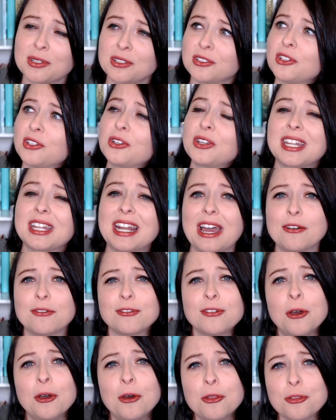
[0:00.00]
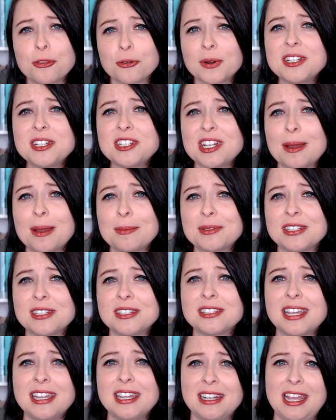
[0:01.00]
So you're going to have 3 chapters
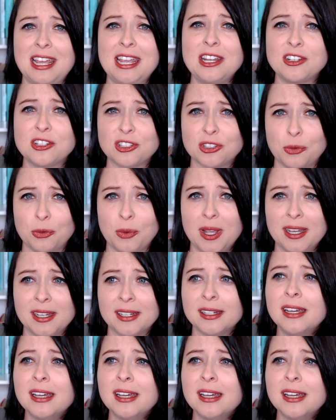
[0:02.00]
in each square.